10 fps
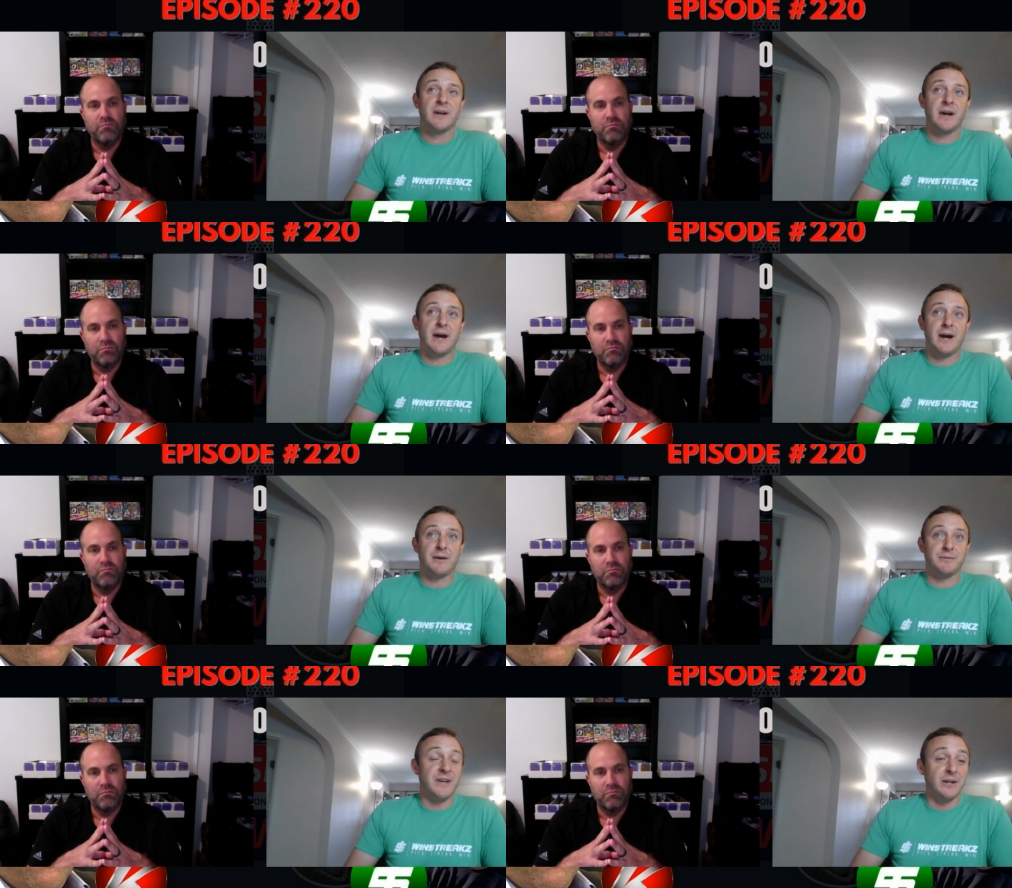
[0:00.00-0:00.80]
Speaker 1: uh,
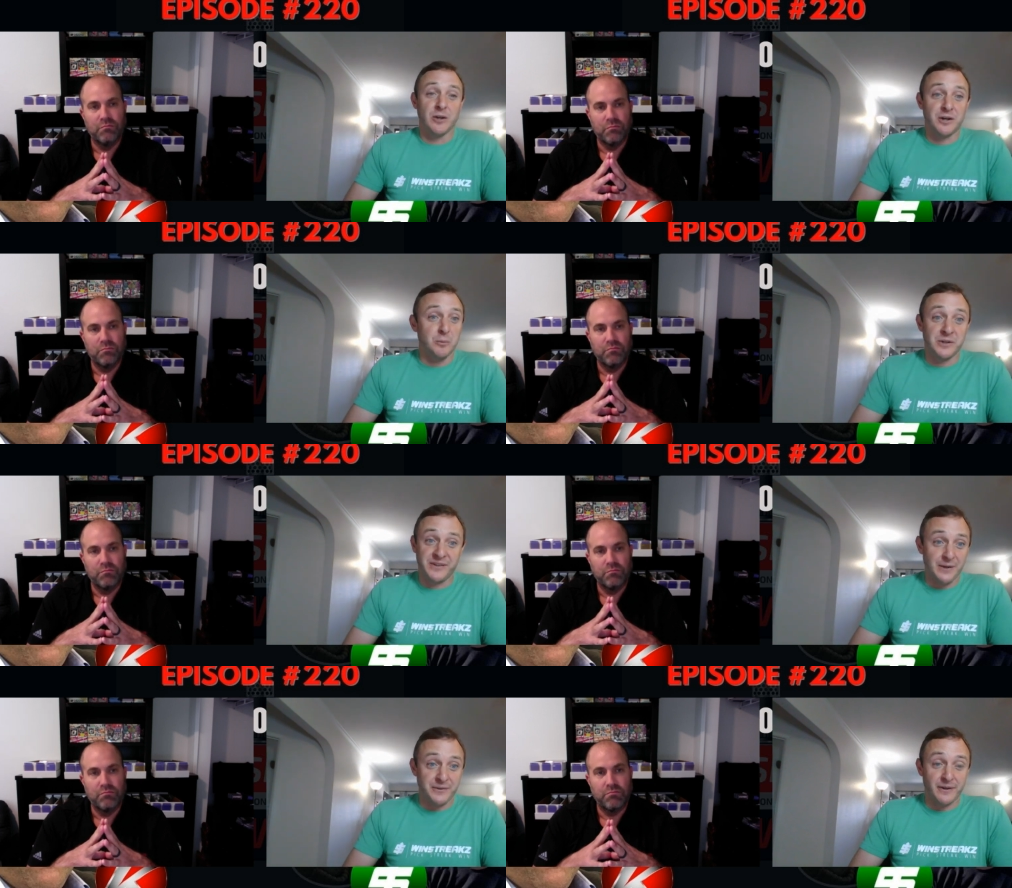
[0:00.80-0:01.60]
take a look at what's
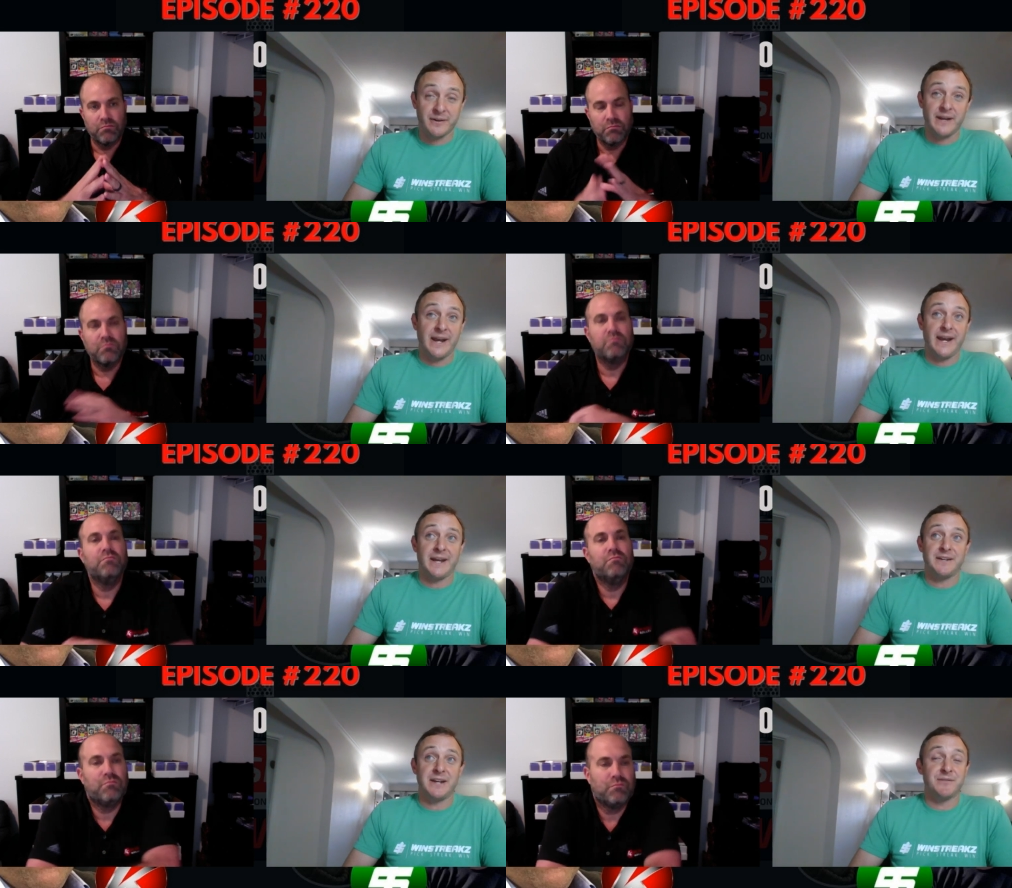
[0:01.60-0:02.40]
out there.
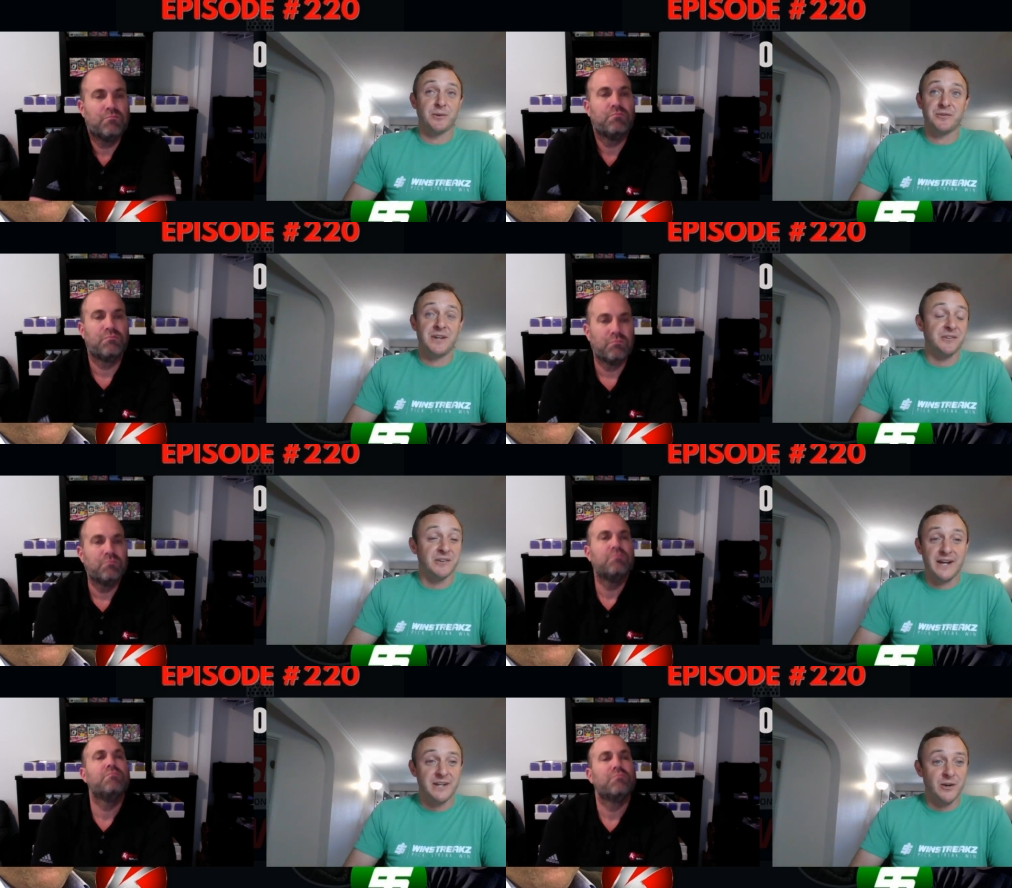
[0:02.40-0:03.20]
And mm. if there's things
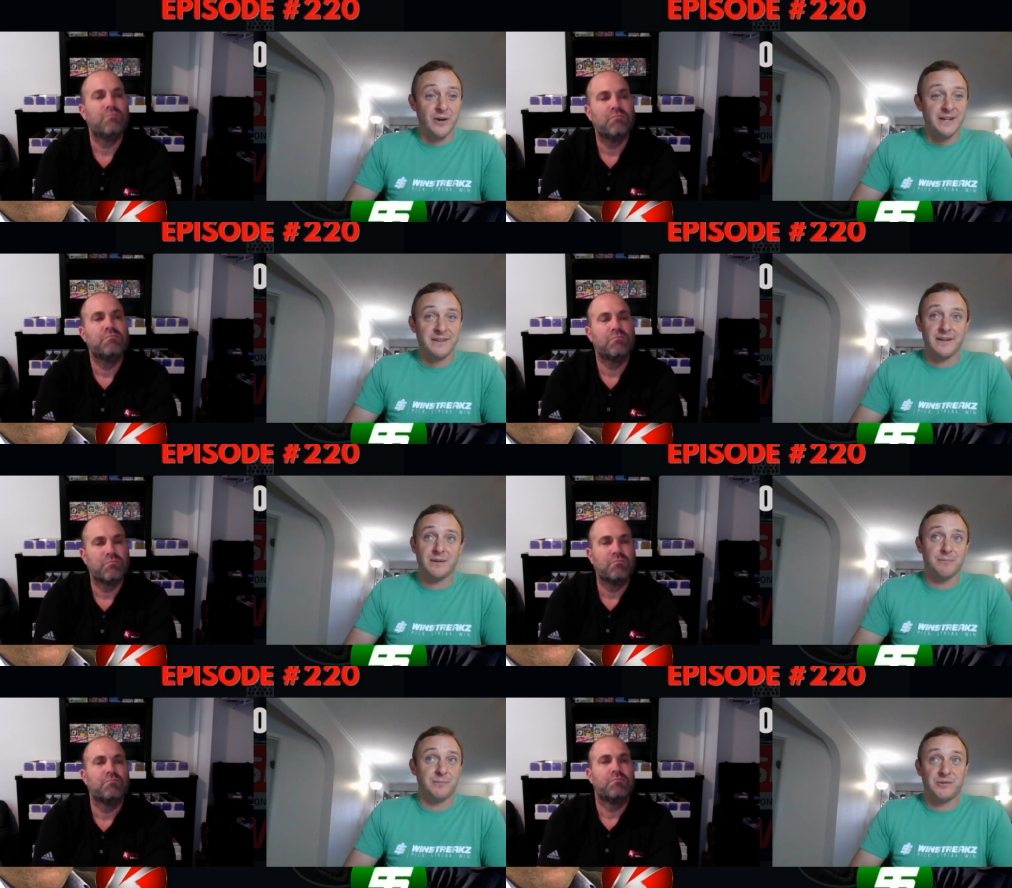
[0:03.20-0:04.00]
like your
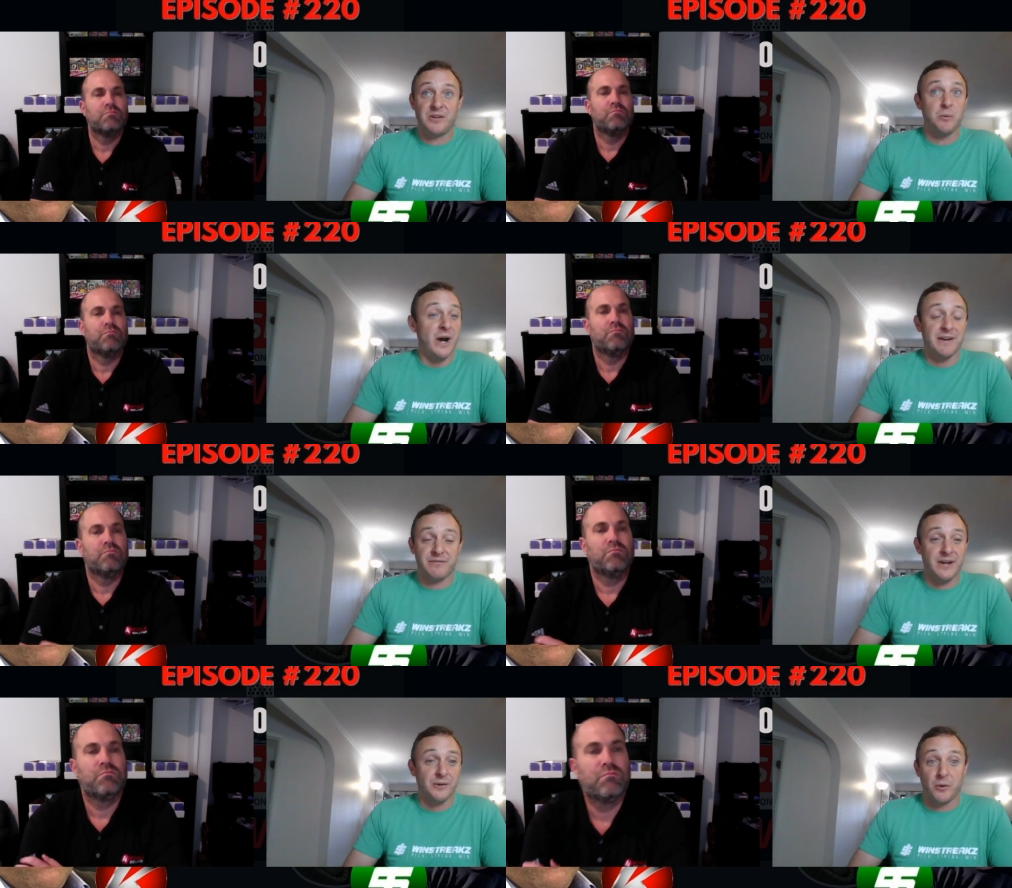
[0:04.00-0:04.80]
idea, see why it
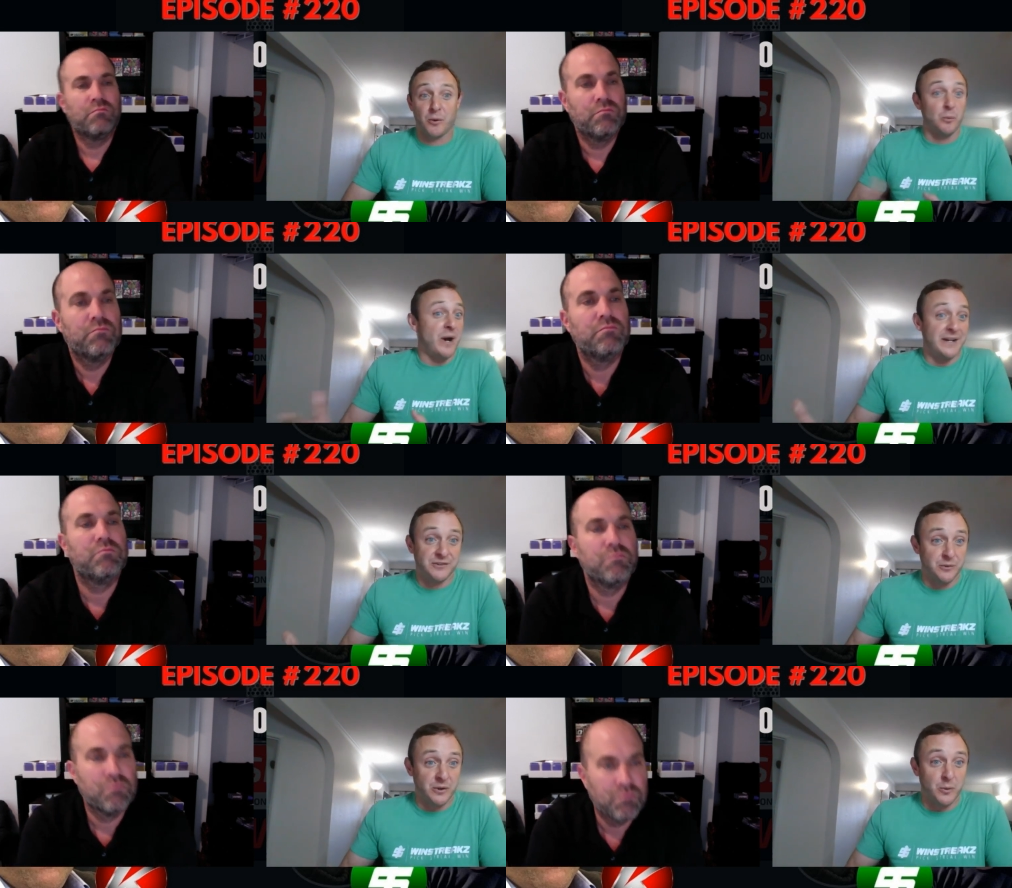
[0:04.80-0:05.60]
failed or why it's
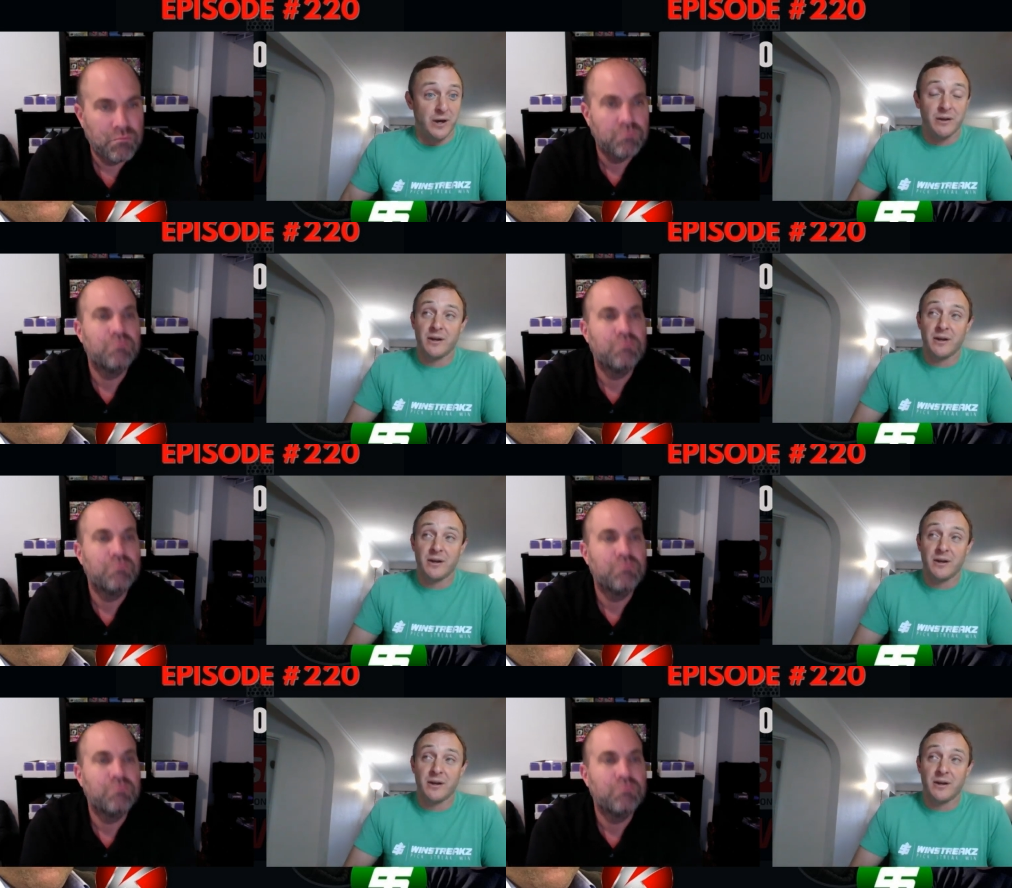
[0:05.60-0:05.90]
doing well.